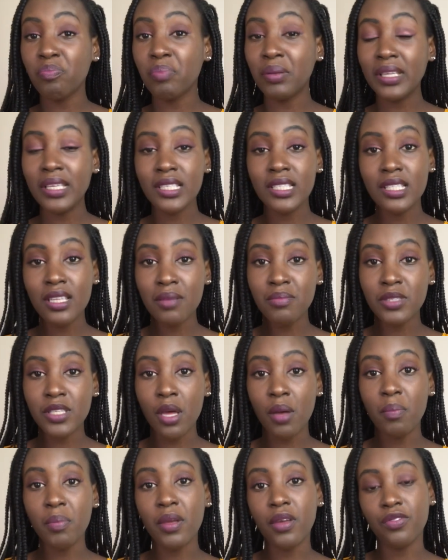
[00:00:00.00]
Please thumbs
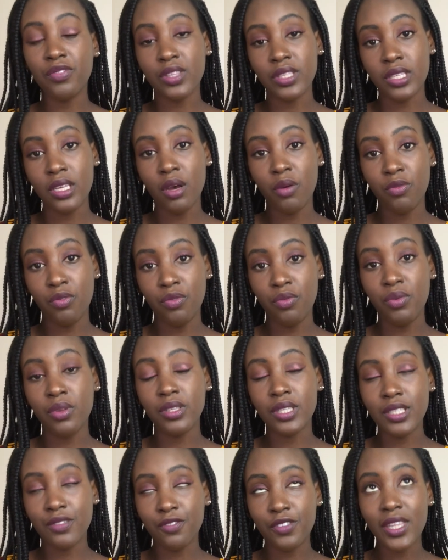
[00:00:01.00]
up if
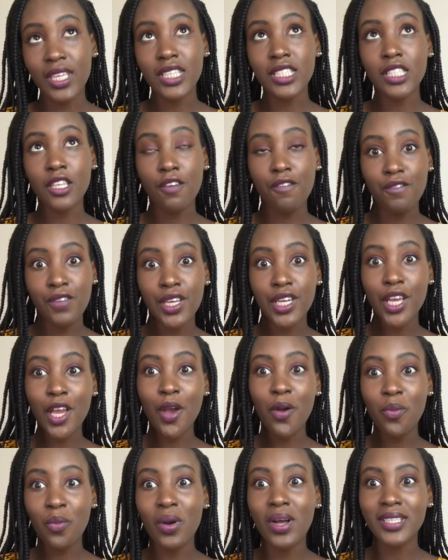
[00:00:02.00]
this
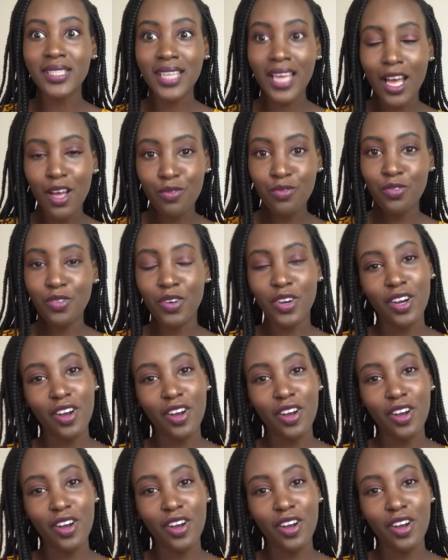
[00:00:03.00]
video was helpful.